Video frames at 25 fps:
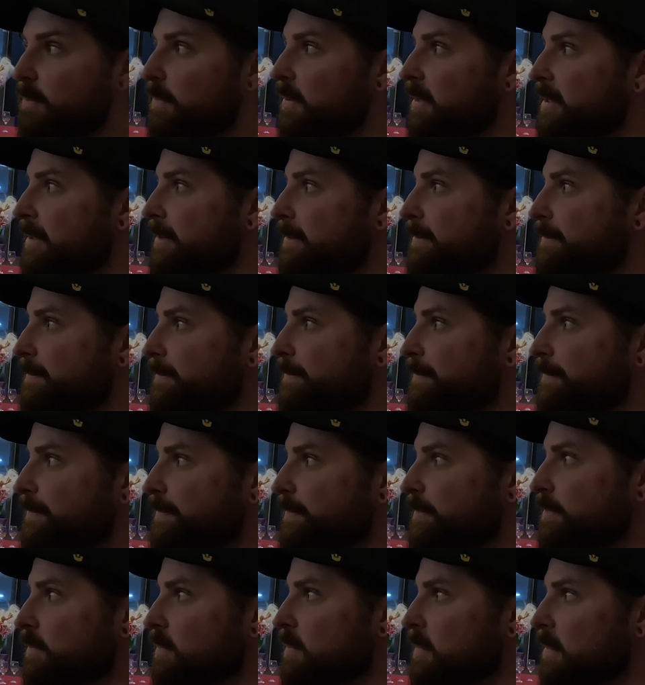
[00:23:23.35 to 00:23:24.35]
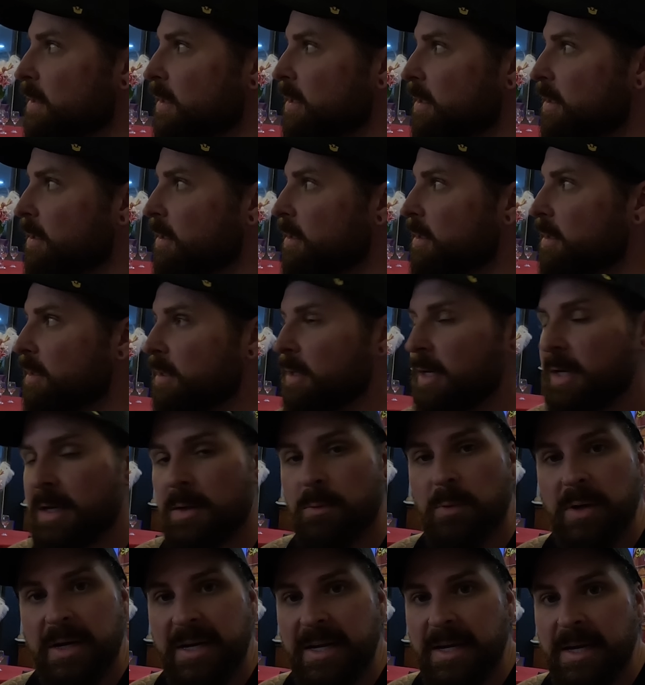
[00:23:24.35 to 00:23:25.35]
but yeah,
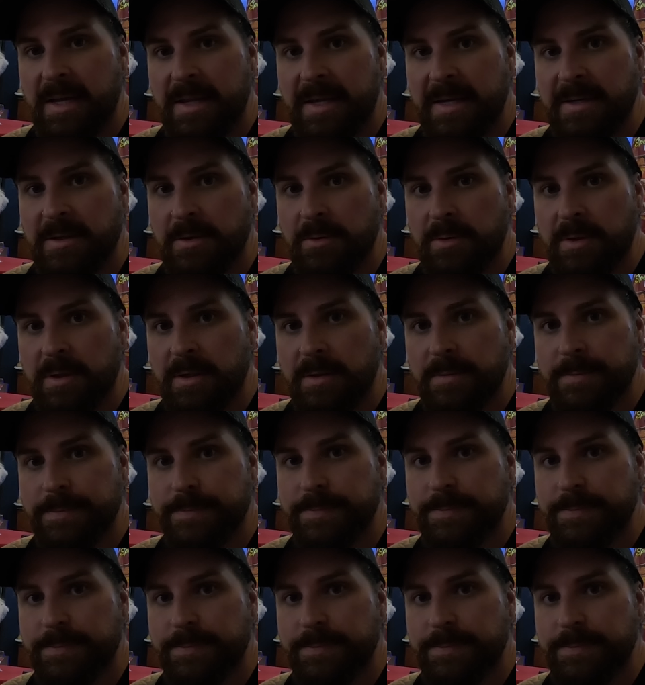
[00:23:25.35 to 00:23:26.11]
you wonder how they do it.